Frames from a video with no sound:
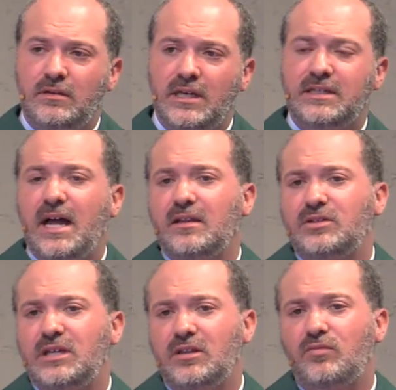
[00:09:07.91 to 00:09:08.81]

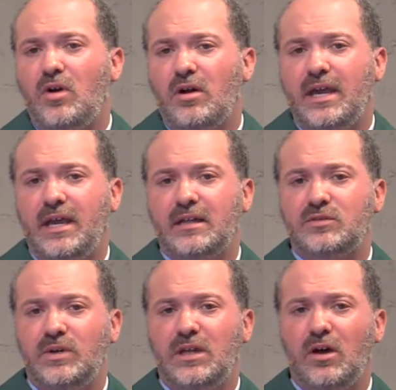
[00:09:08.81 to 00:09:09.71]
technology in the wrong
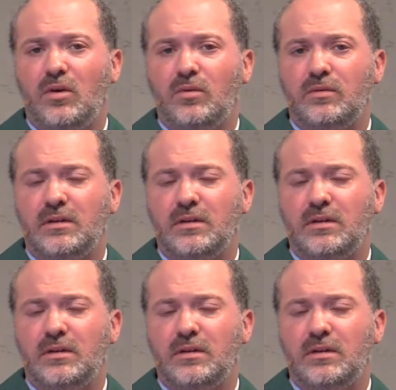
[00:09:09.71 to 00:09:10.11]
hands, we know,